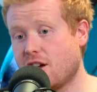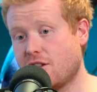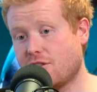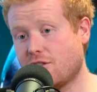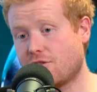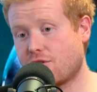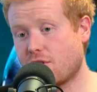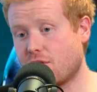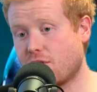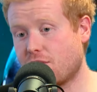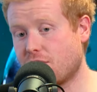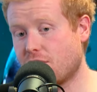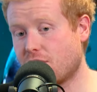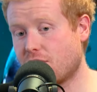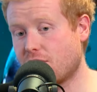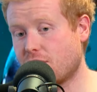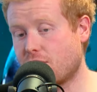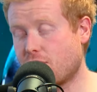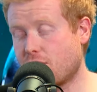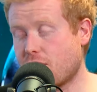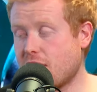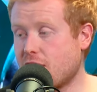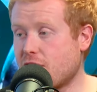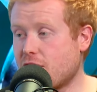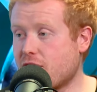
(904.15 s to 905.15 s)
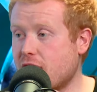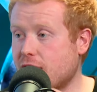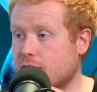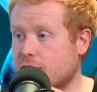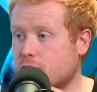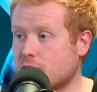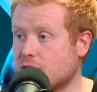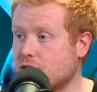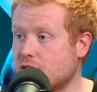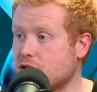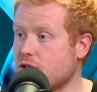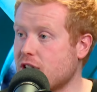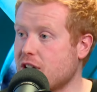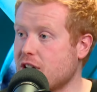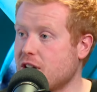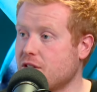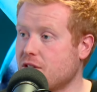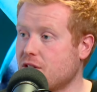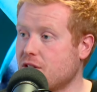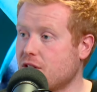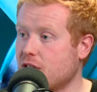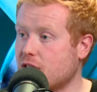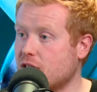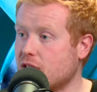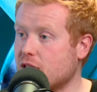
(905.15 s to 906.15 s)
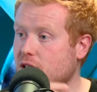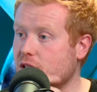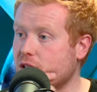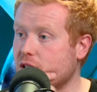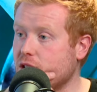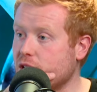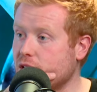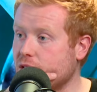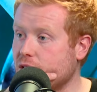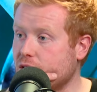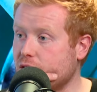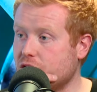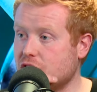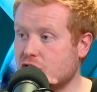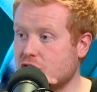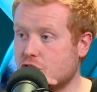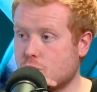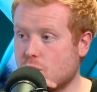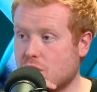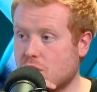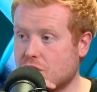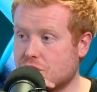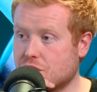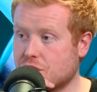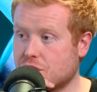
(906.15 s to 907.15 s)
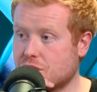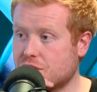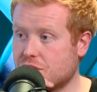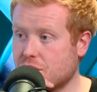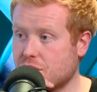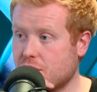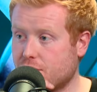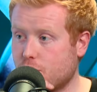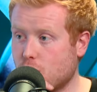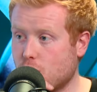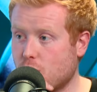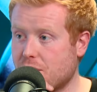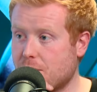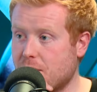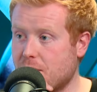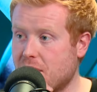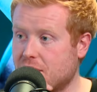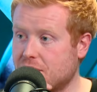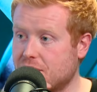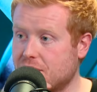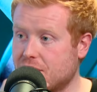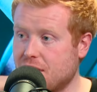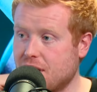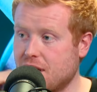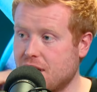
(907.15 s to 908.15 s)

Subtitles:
Throw the grater afterwards straight in the dishwasher, so you don't have to worry about it.